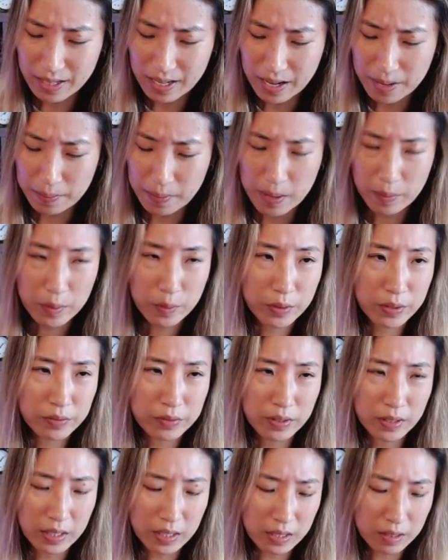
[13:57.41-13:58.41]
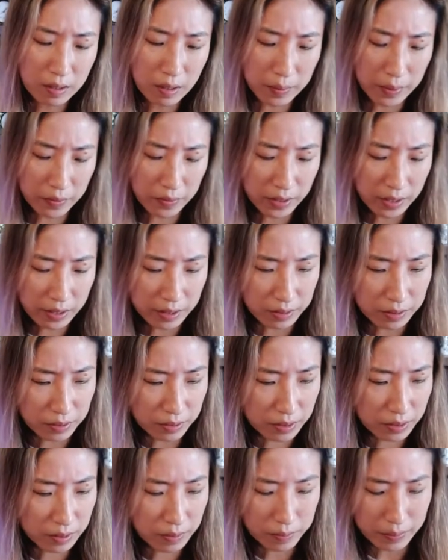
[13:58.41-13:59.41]
I probably would have deleted all my
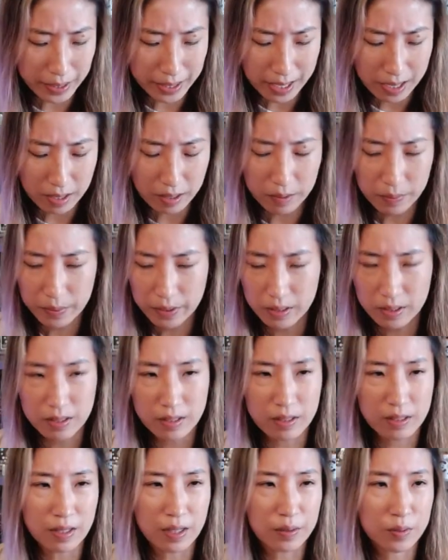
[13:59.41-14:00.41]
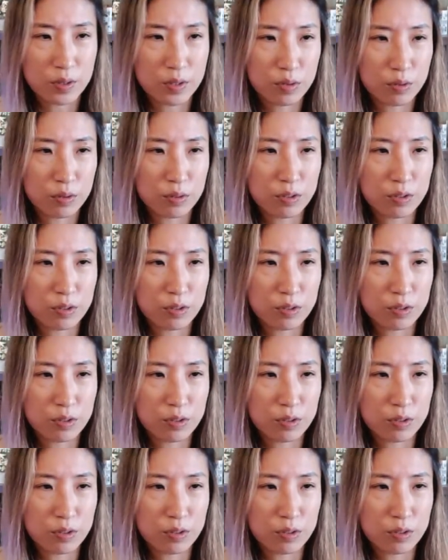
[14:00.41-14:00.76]
videos by now because I was so